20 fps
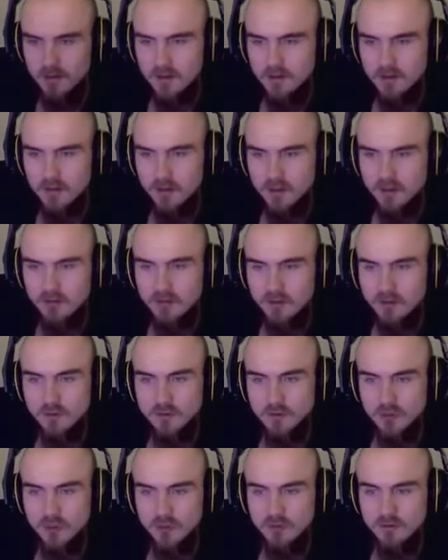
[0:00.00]
Although of
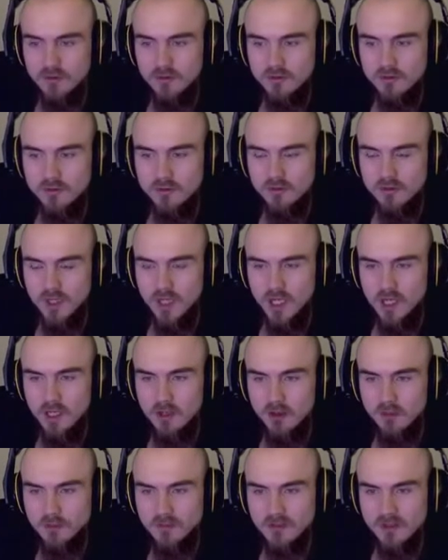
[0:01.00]
course we'll
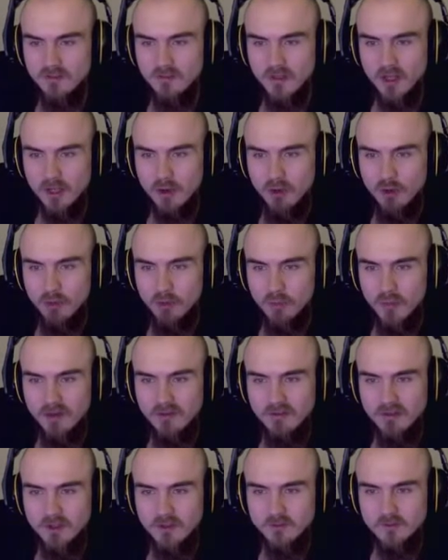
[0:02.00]
drop stuff like old
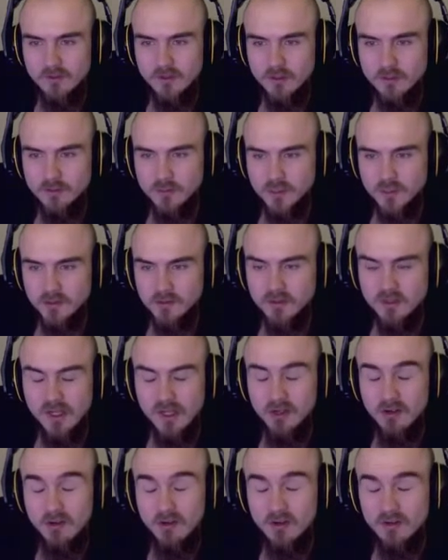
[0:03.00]
mufflers first because
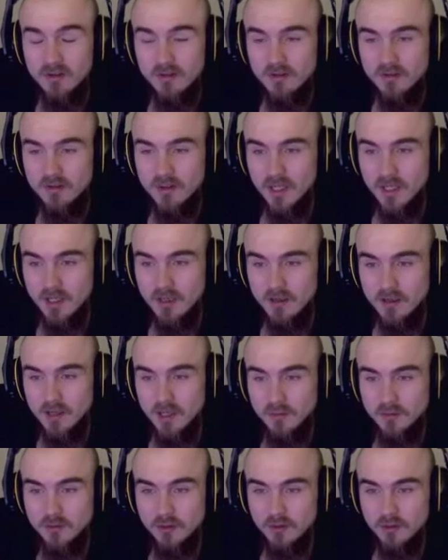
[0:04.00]
they're
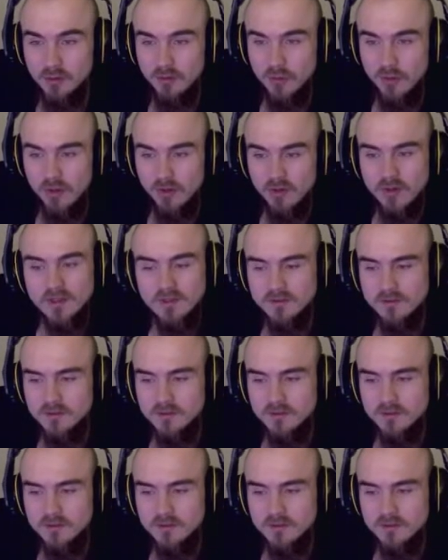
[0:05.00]
absolutely worthless.